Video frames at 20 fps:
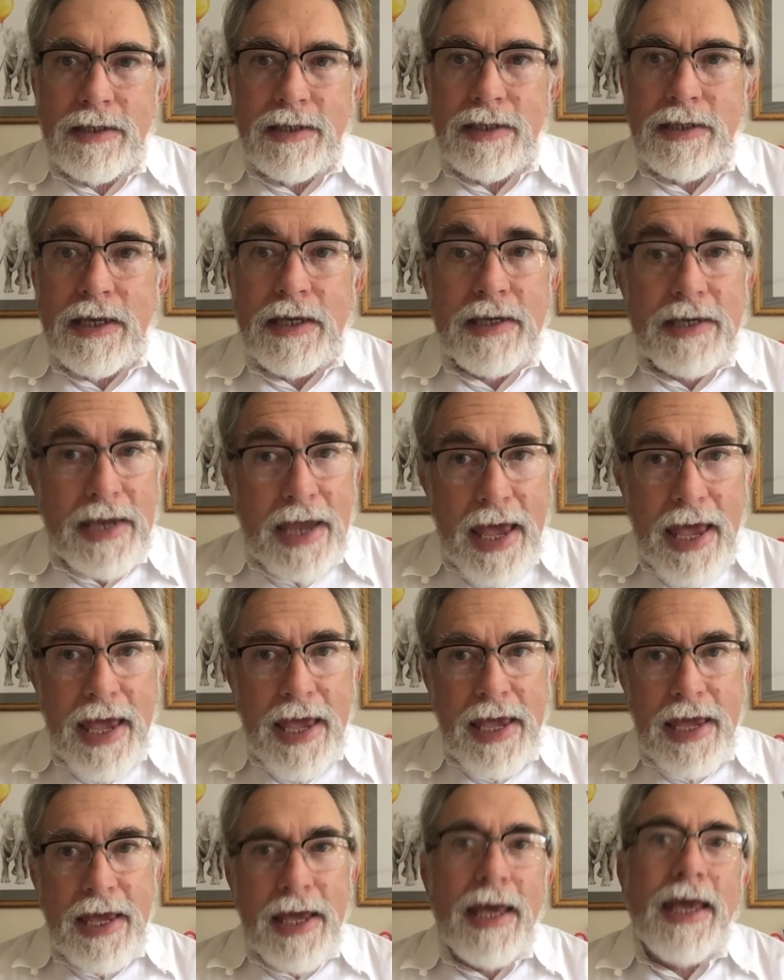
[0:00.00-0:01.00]

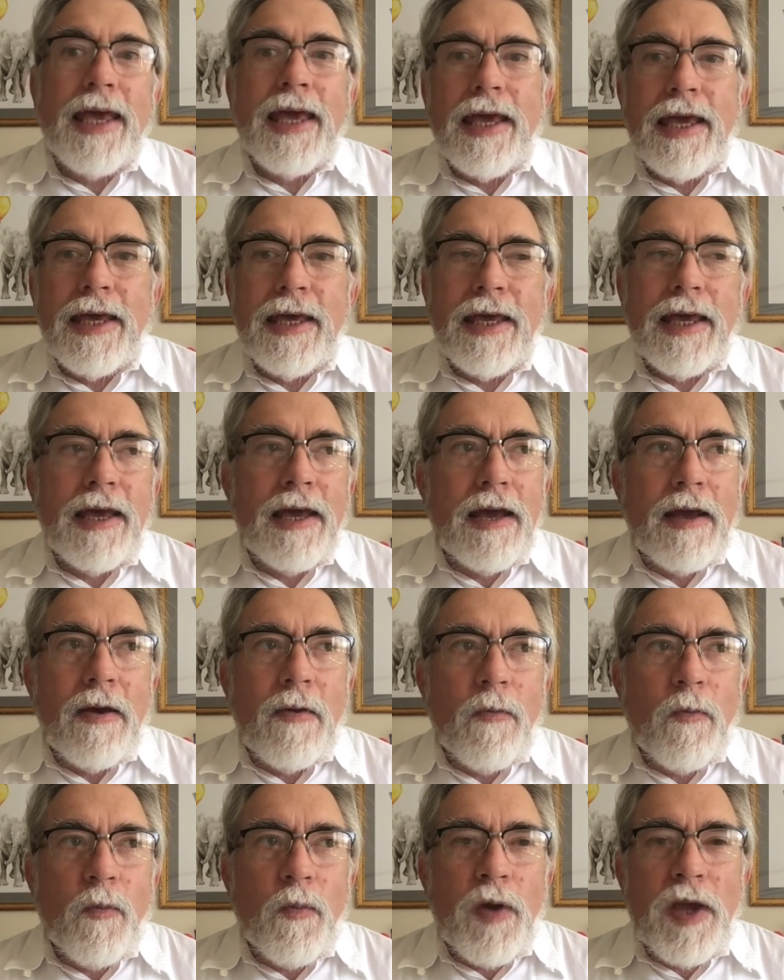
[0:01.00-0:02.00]
Today,
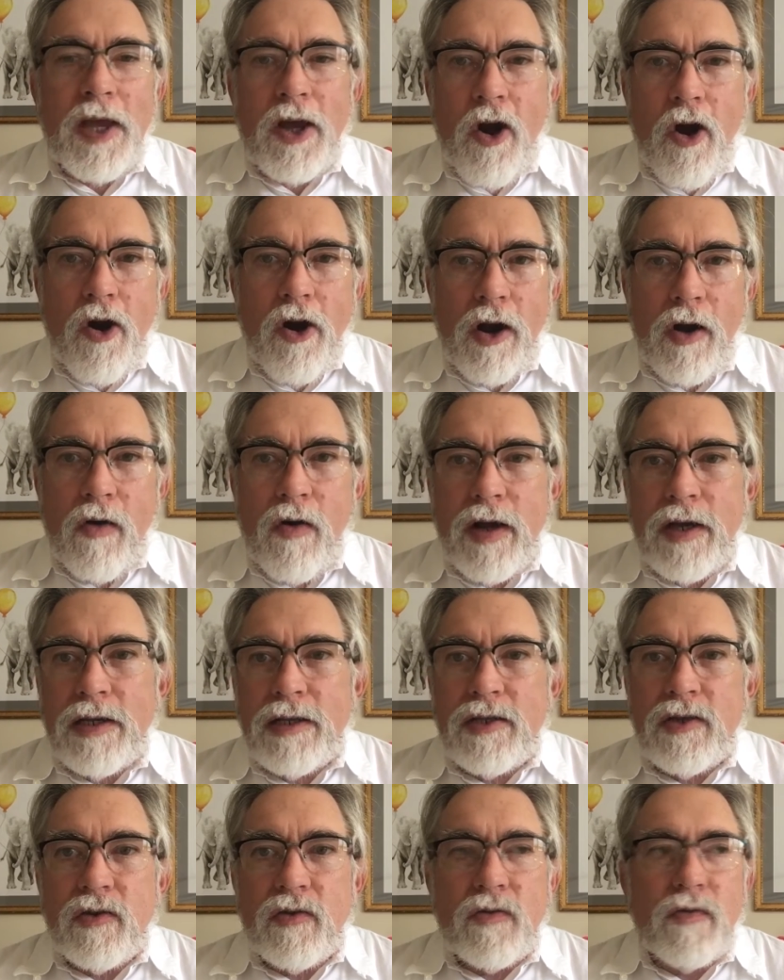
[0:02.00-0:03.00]
we are going
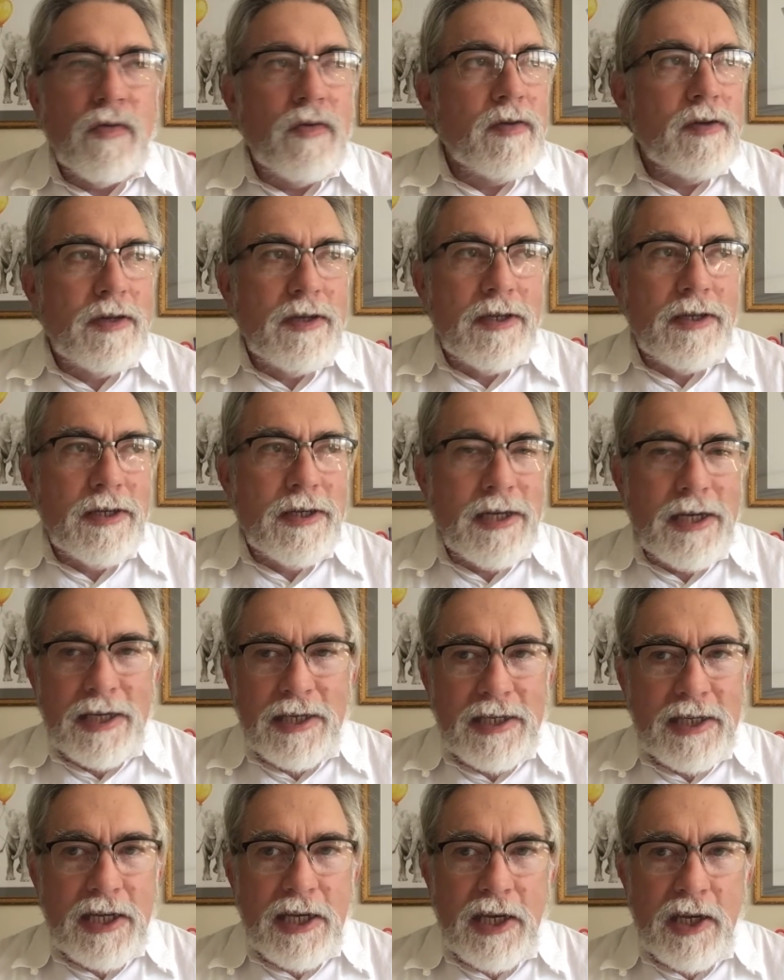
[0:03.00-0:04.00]
to
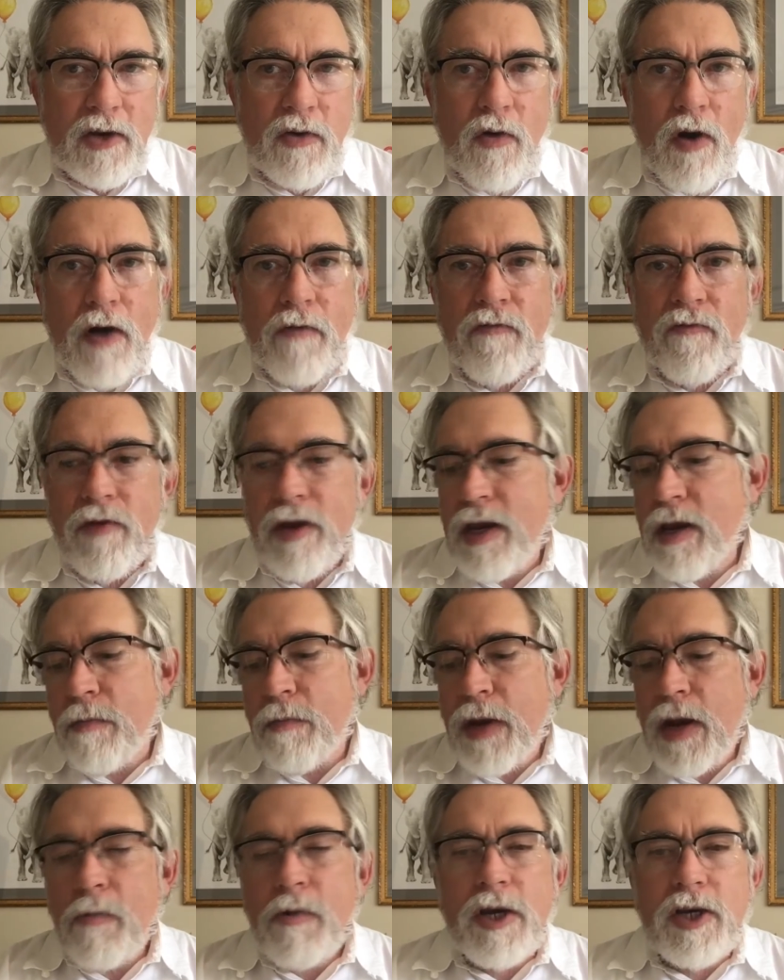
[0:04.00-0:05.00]
continue our reading,
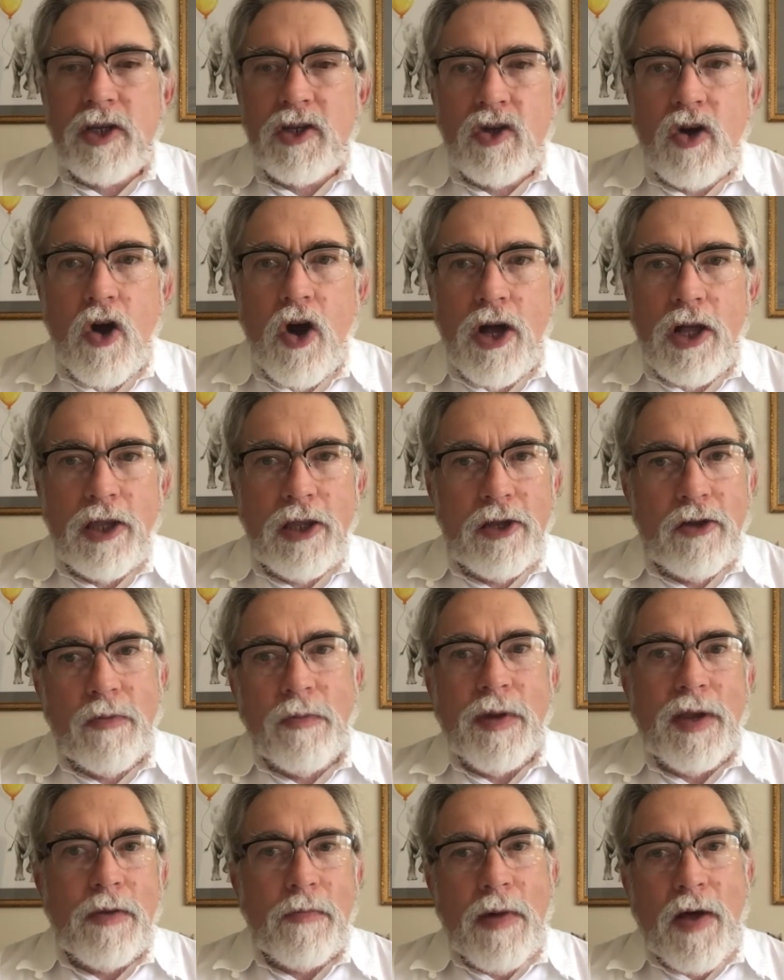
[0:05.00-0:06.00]
but I want to talk a little
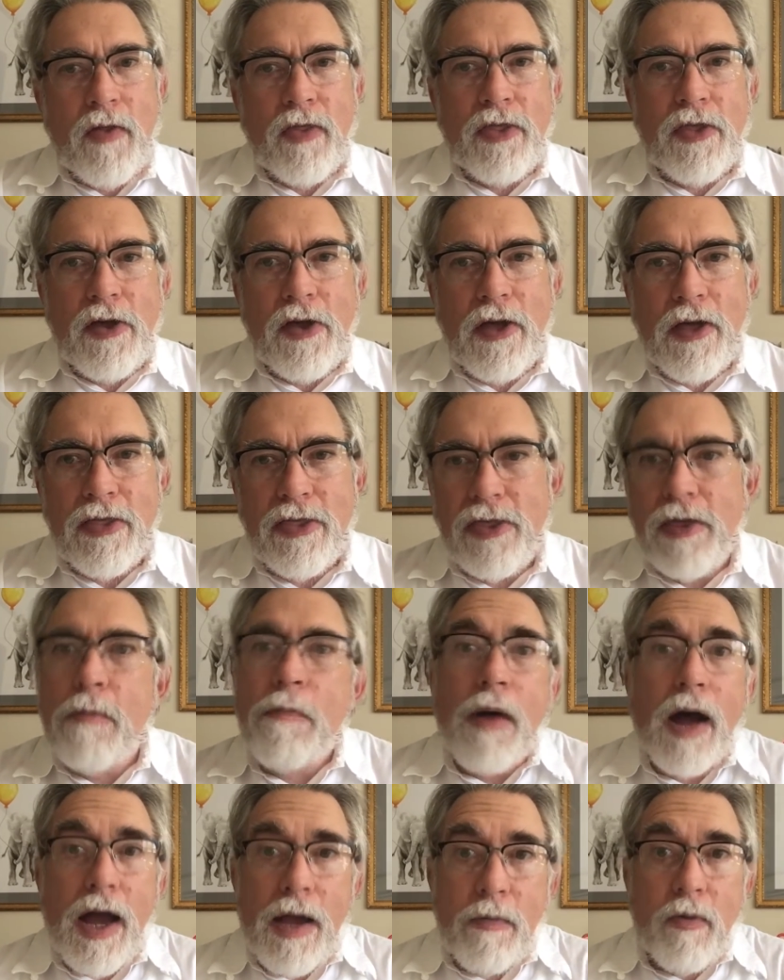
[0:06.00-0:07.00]
bit about the
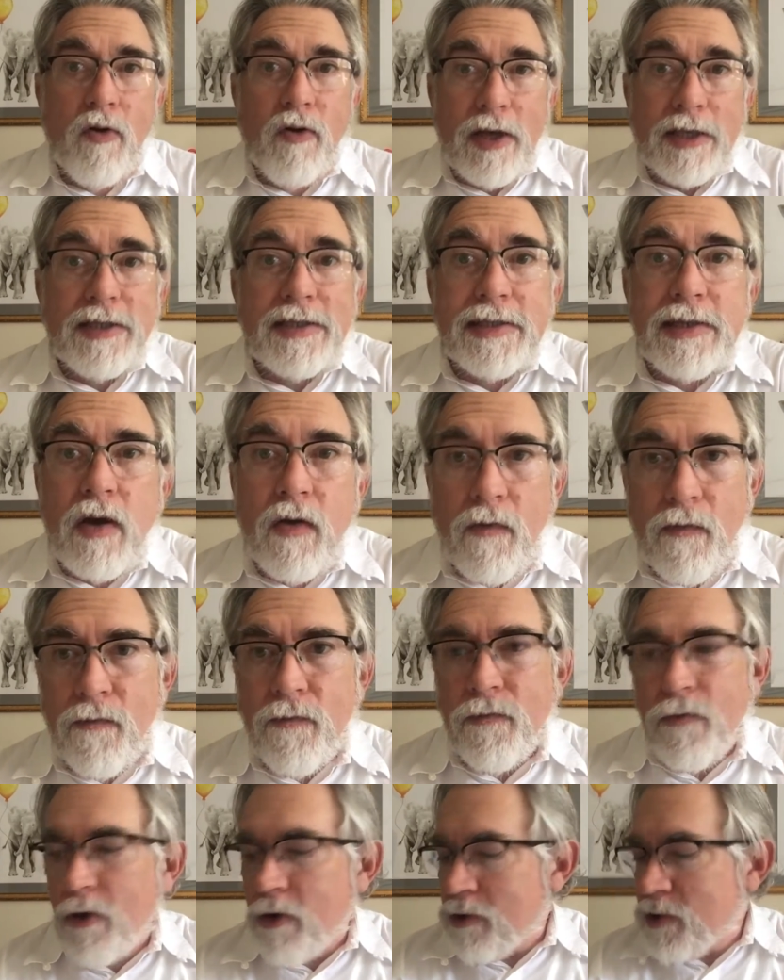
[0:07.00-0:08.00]
Bible itself
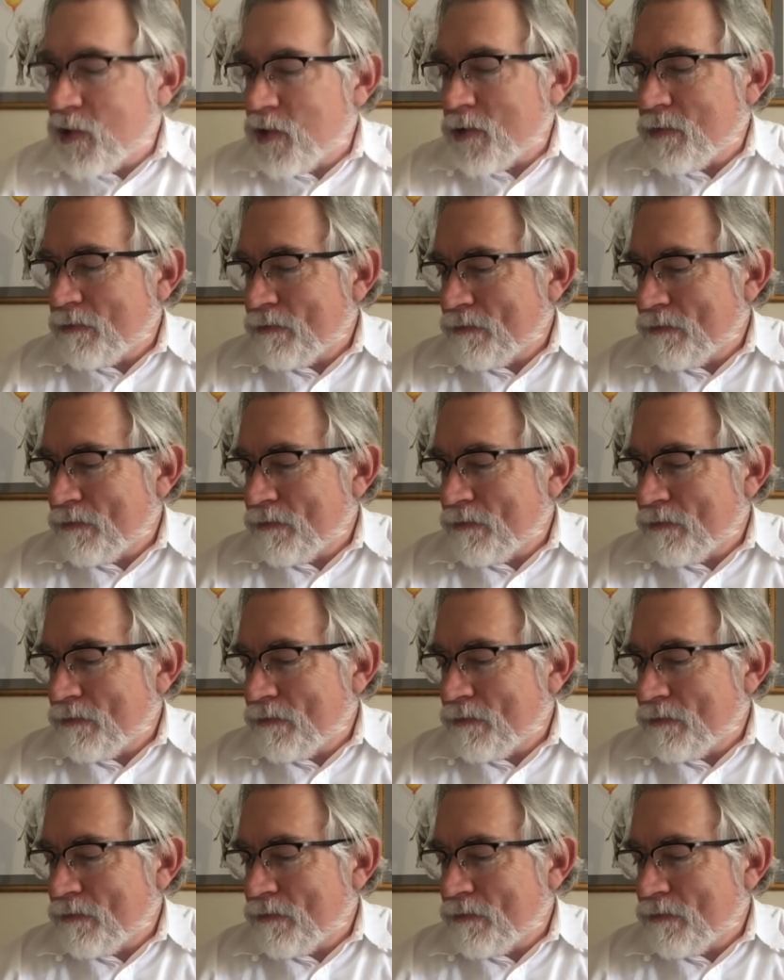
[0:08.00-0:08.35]
first.